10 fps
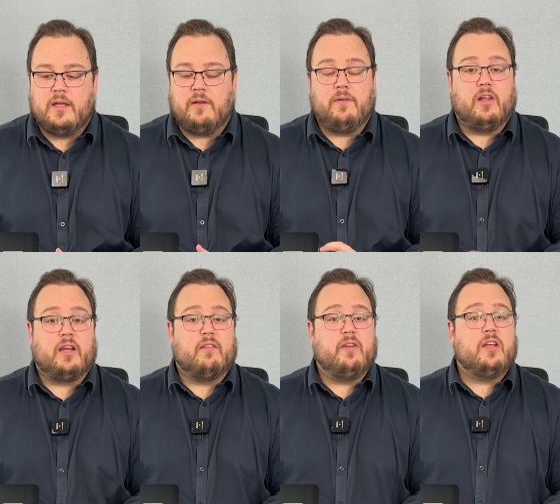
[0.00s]
If you
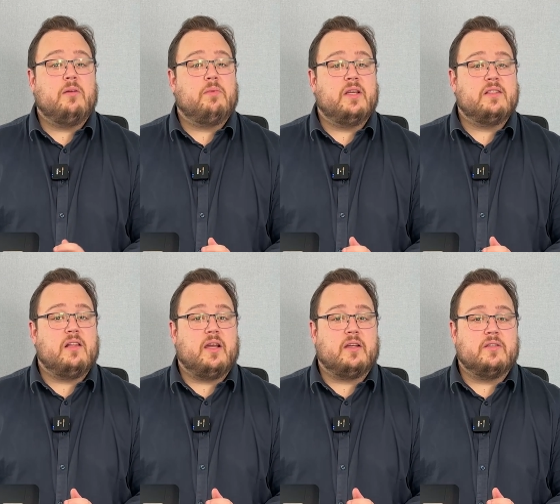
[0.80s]
like the video, please
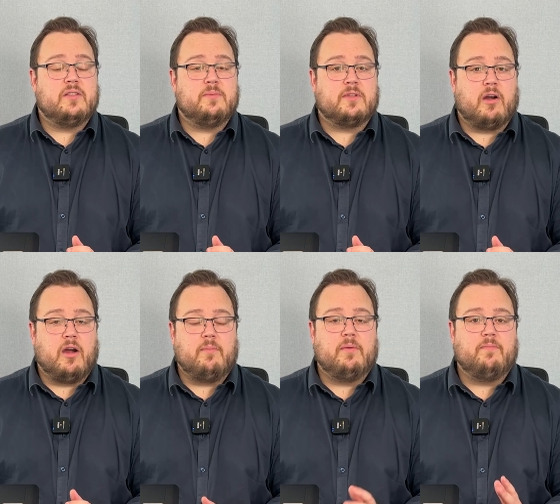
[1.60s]
like and
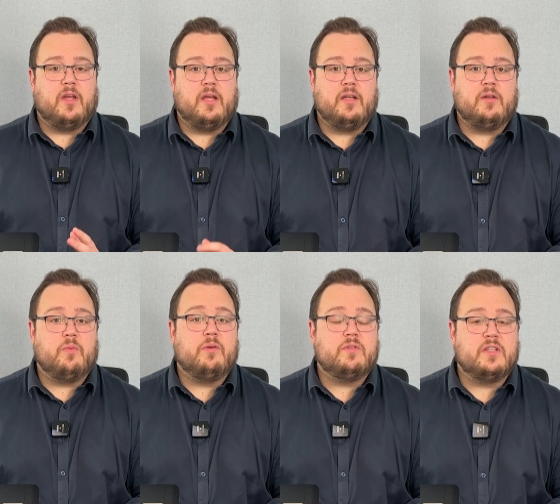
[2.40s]
subscribe, and
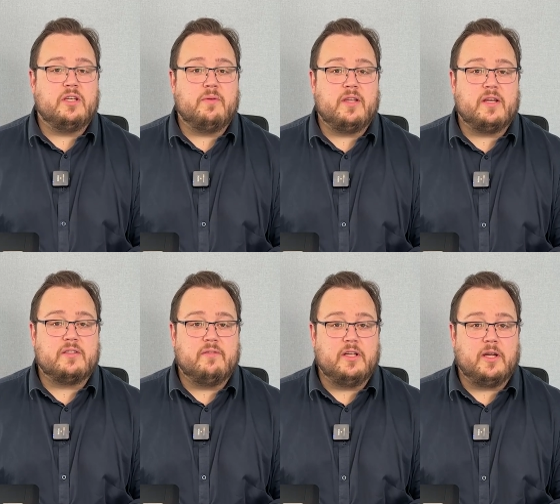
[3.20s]
we'll see you in the
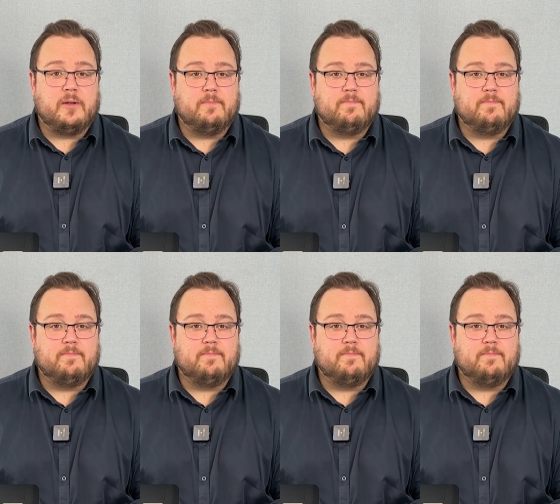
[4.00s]
next video.